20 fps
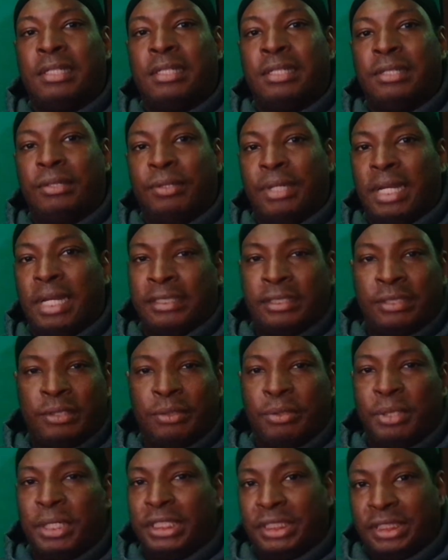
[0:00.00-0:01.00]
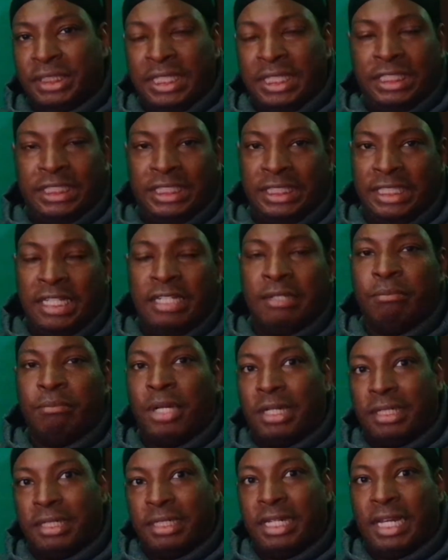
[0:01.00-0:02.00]
You ask the questions that you didn't
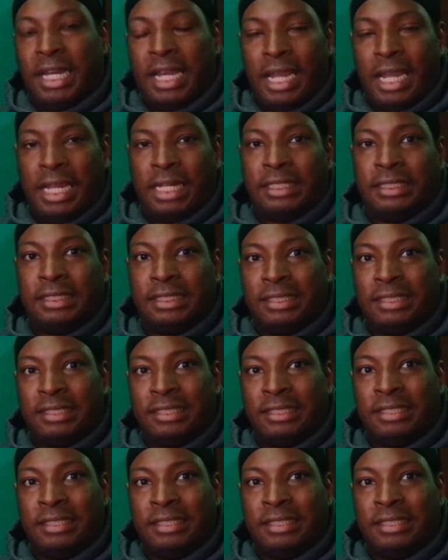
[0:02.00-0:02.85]
bother to ask.